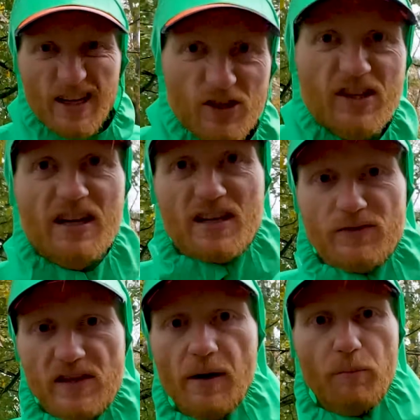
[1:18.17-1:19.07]
just kind of
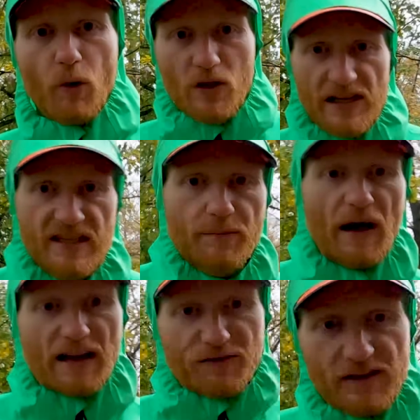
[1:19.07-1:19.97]
gives you that boil in the
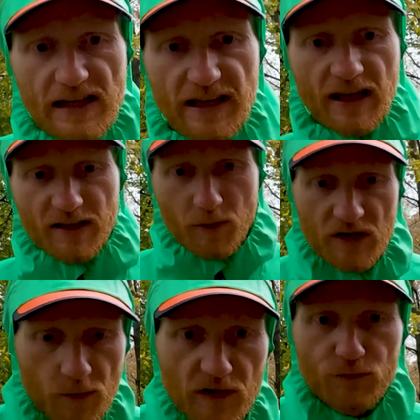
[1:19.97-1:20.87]
bag feeling,
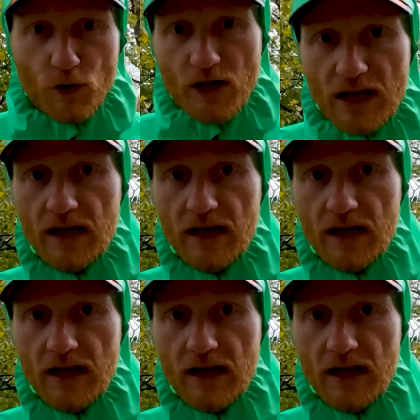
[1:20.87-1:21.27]
especially when you're running.